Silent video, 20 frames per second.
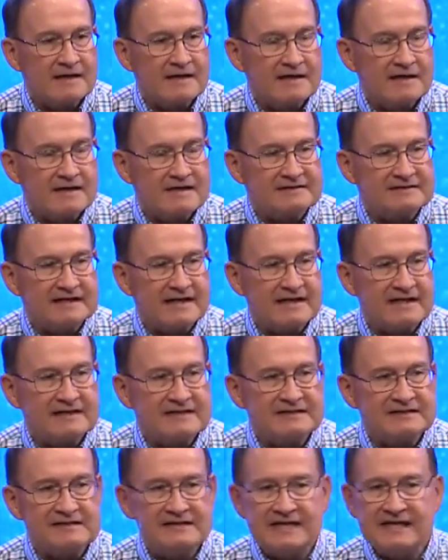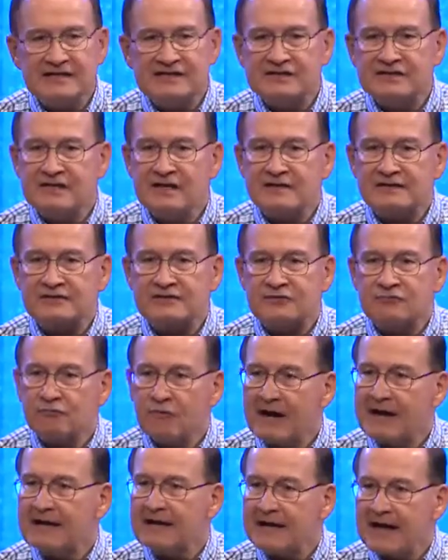Instead, He's teaching us the
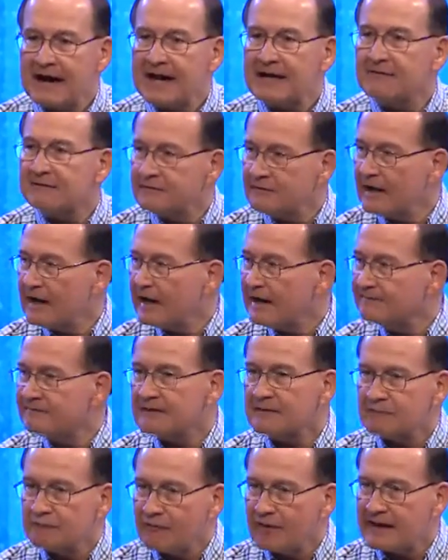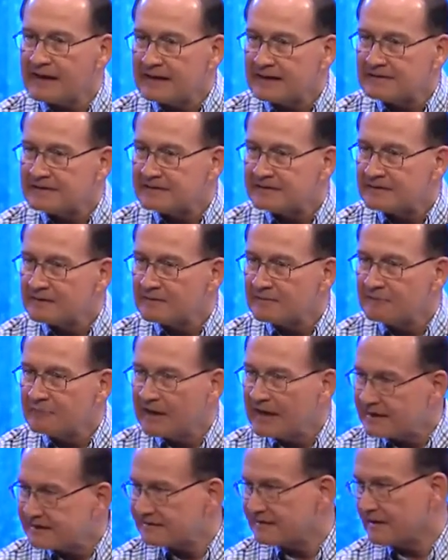right kind of life that brings
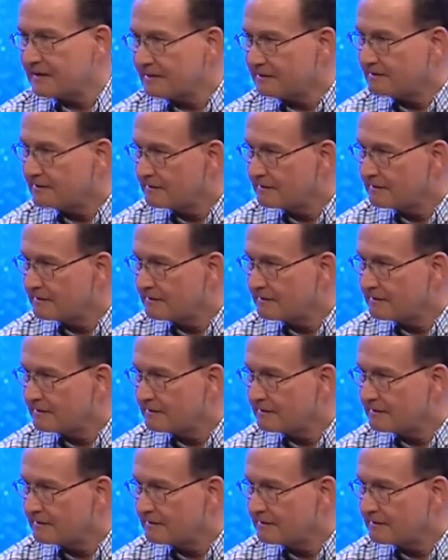blessing.